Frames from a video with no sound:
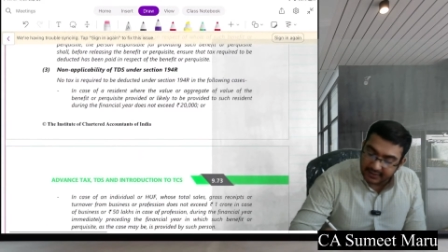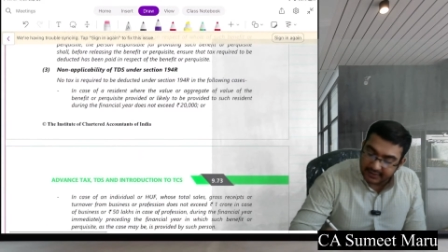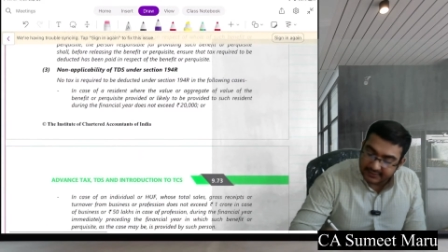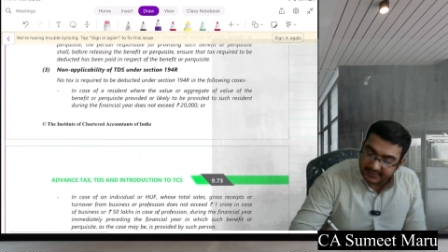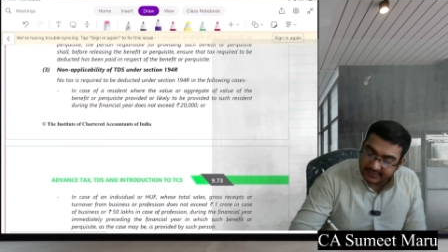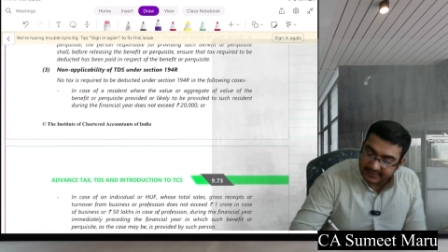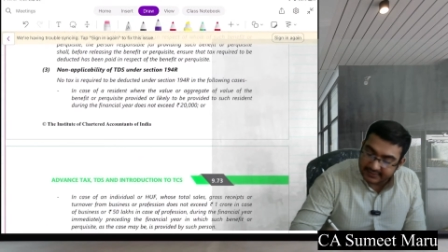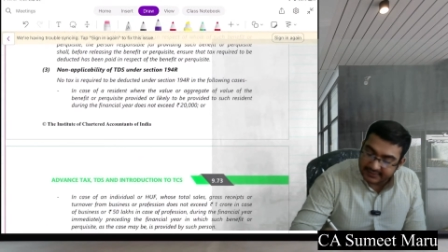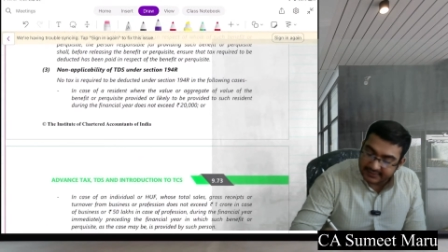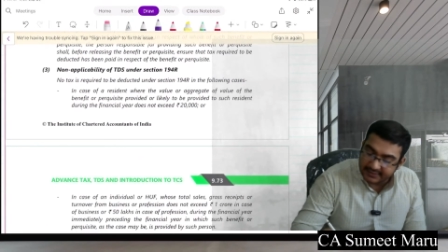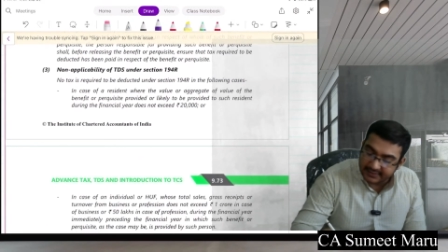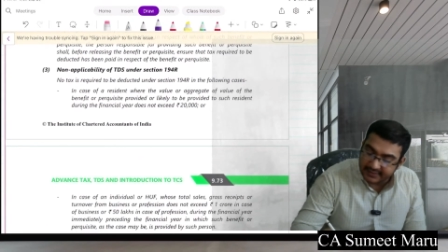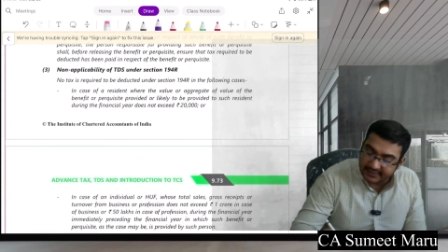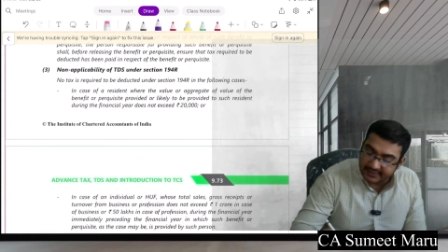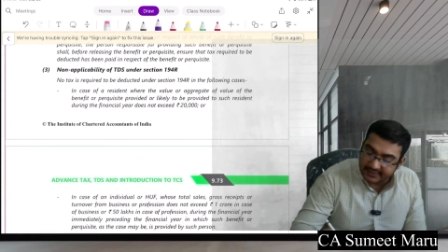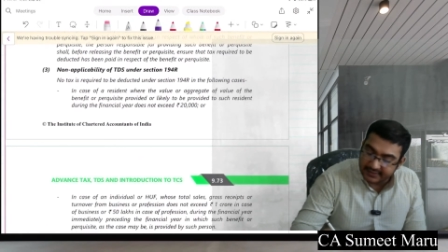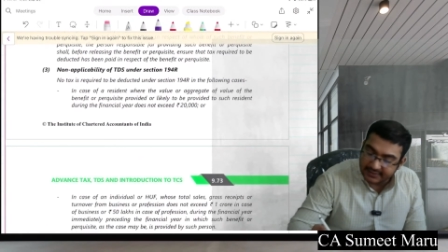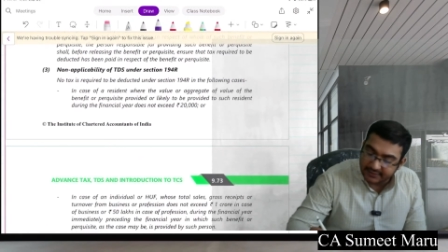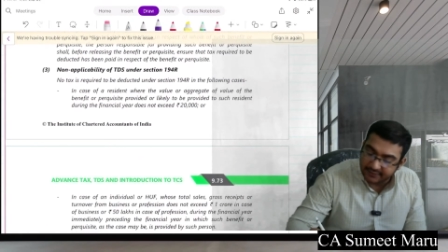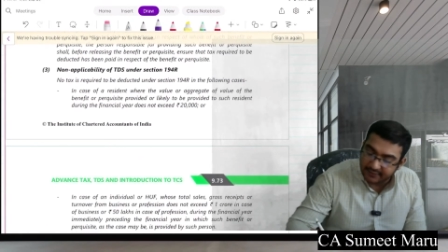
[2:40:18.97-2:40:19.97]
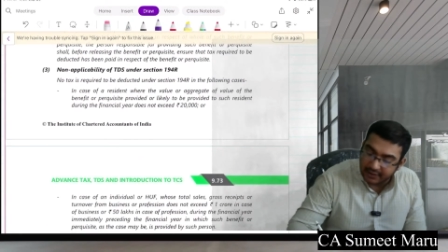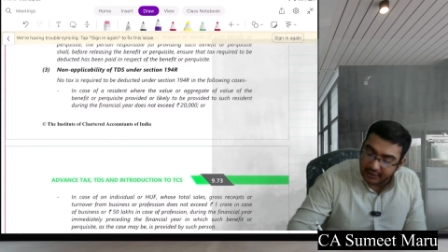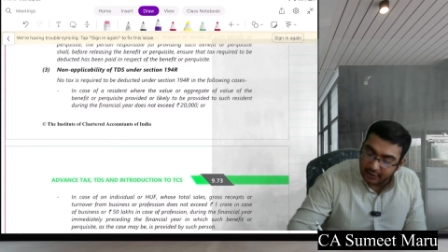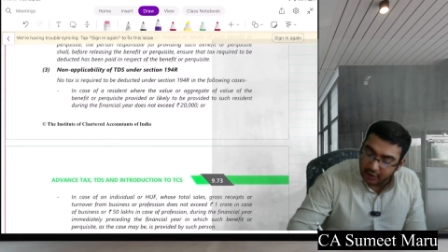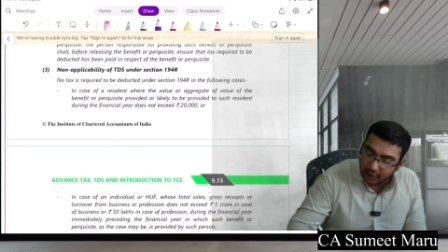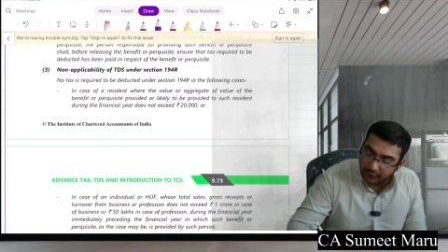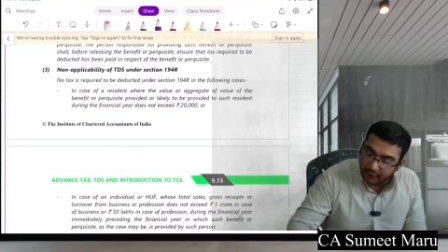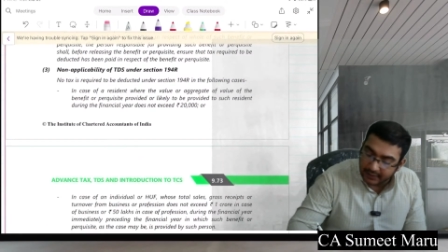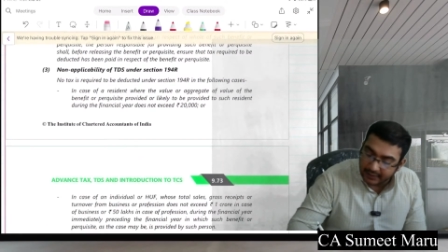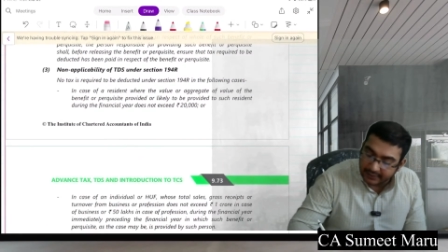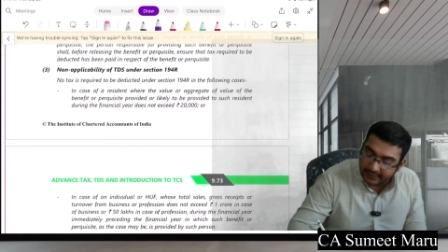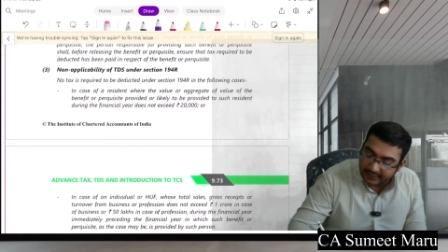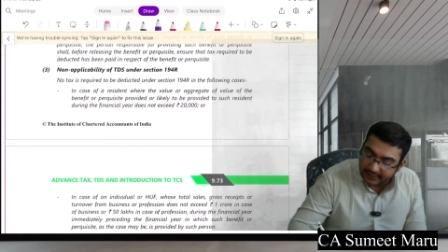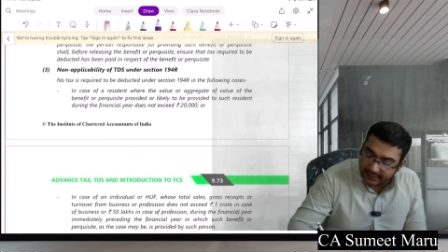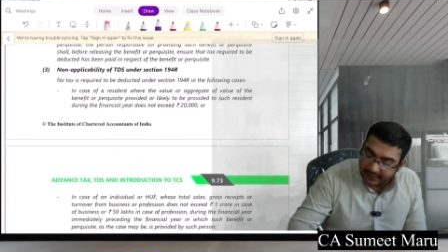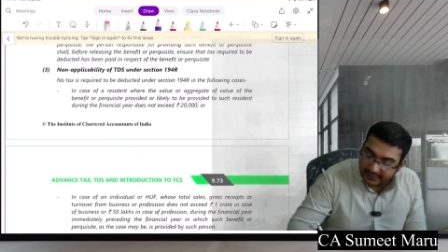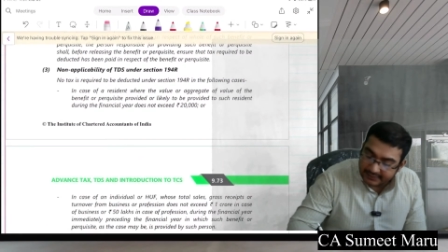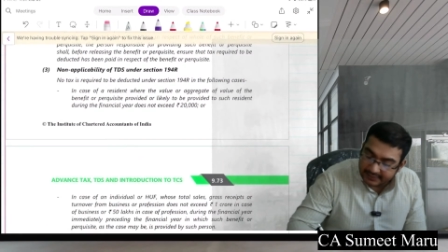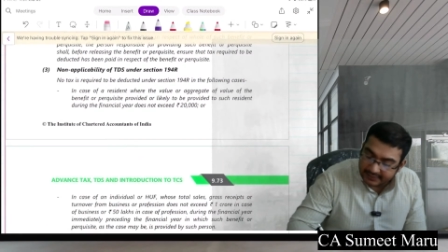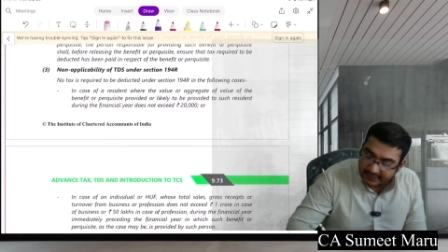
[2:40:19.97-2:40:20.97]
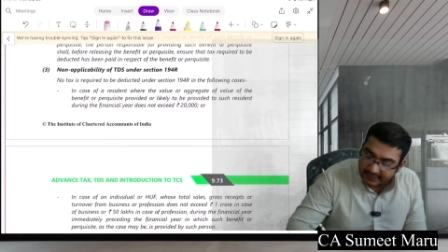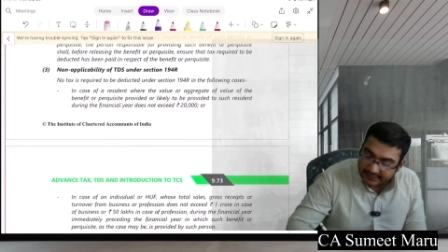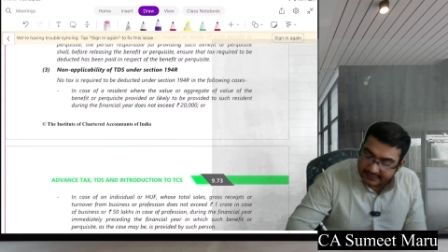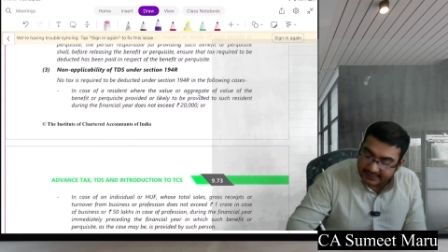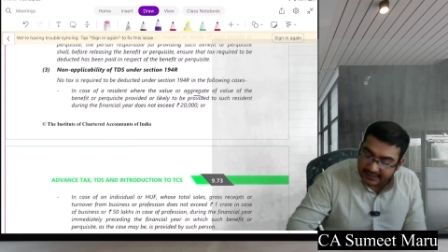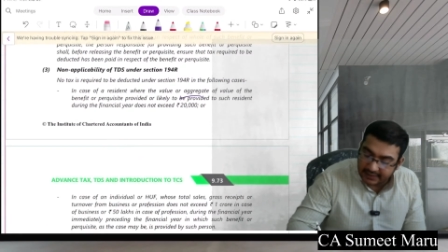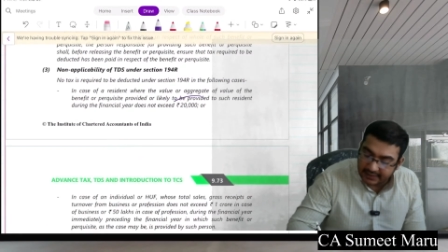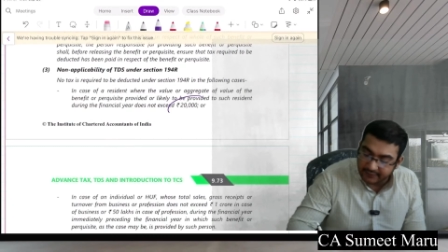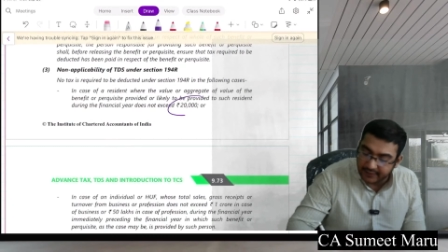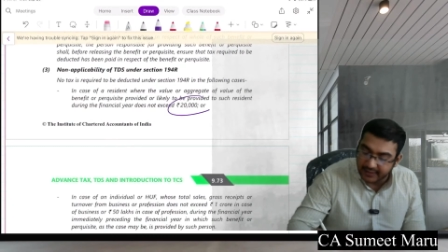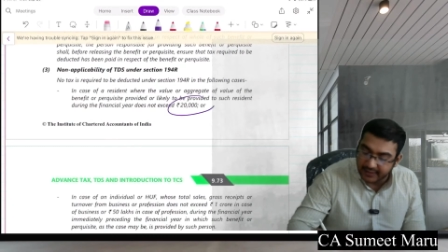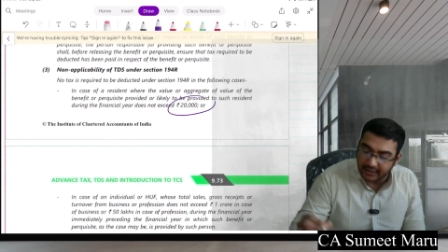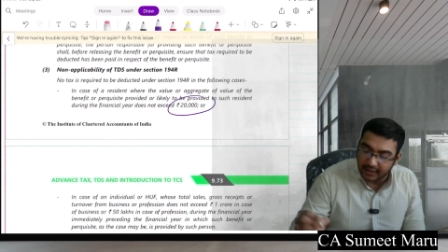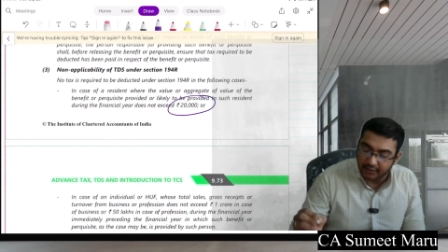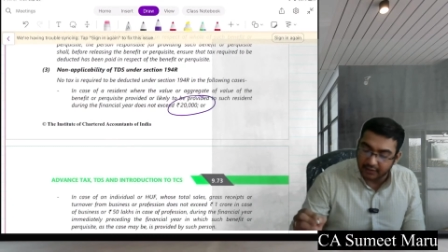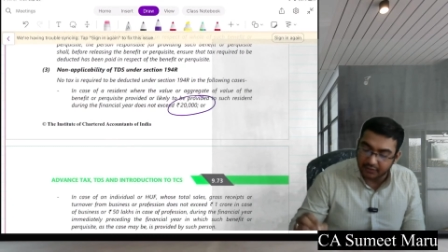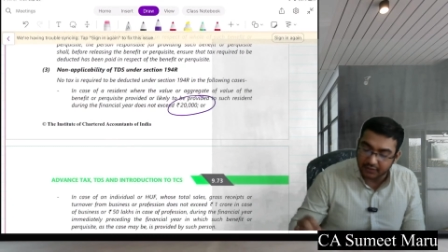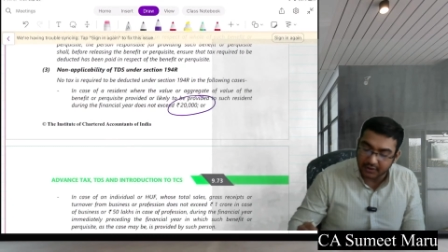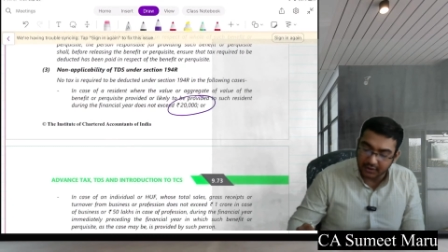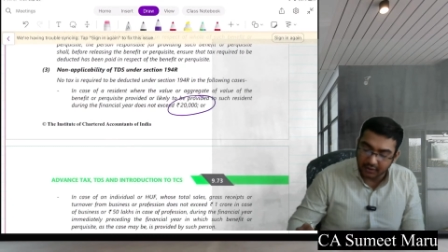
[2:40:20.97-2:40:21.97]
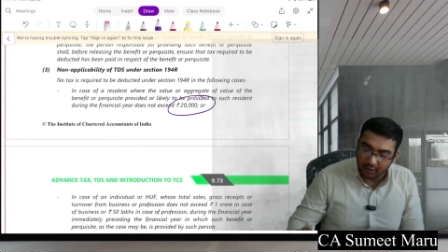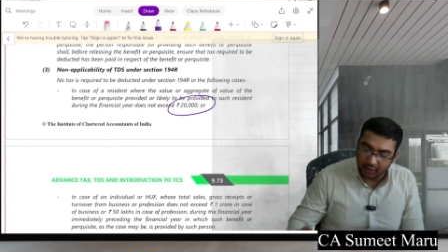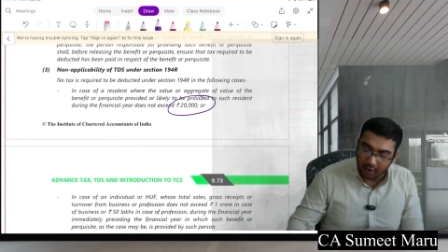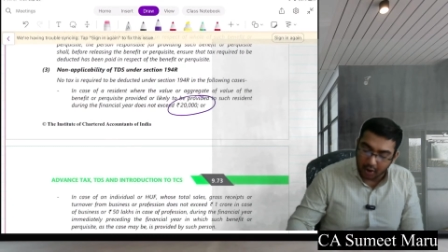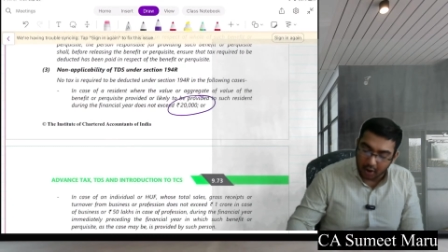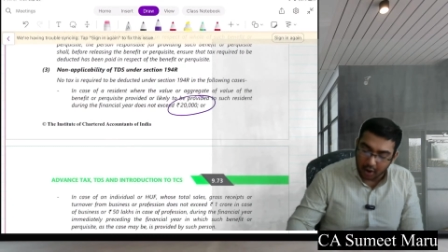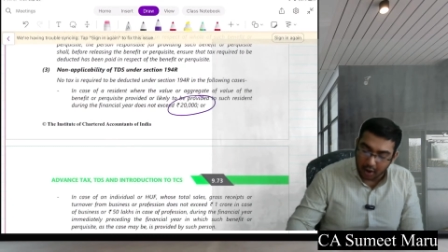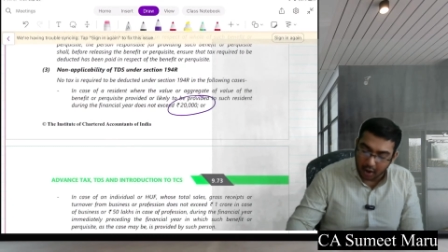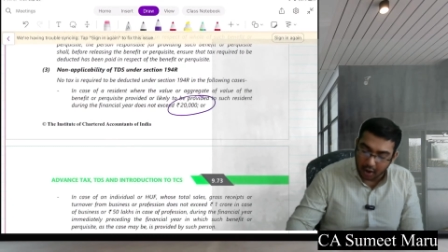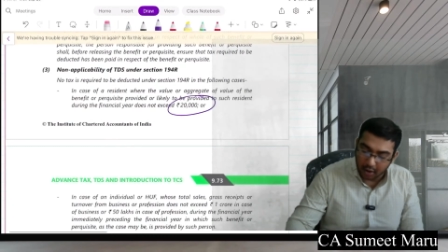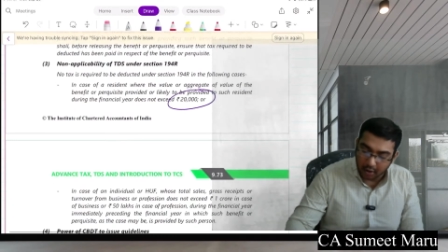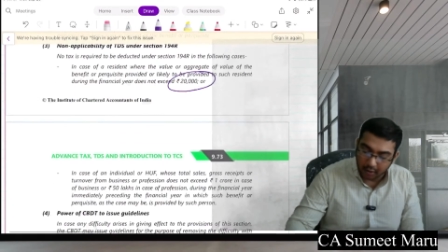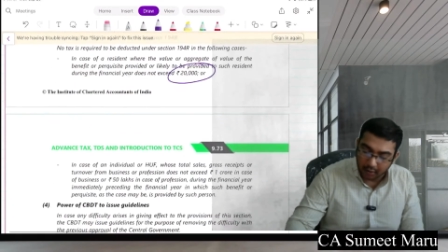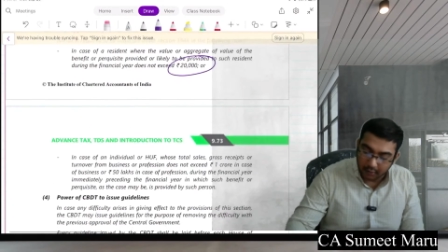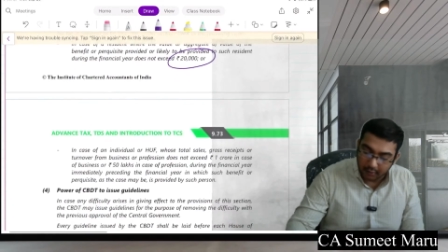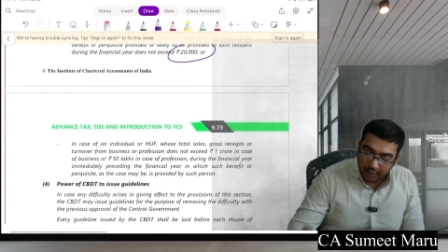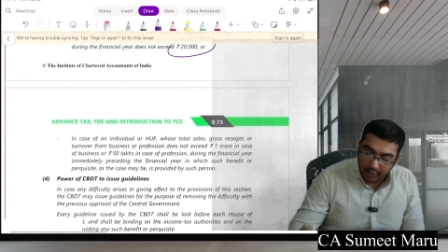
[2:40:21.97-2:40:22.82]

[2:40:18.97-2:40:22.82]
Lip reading: resident SSC value of aggregate is less than 20,000, or